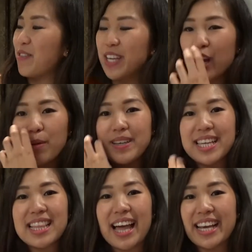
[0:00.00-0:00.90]
really hope that
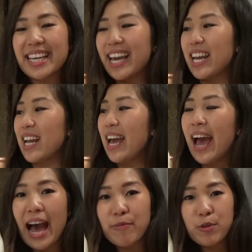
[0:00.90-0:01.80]
they like it.
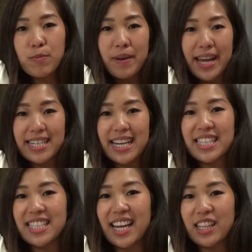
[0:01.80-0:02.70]
Half Moon Bay
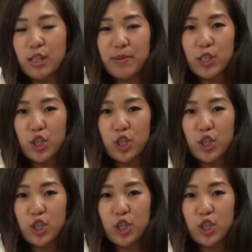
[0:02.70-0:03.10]
tends to get a little bit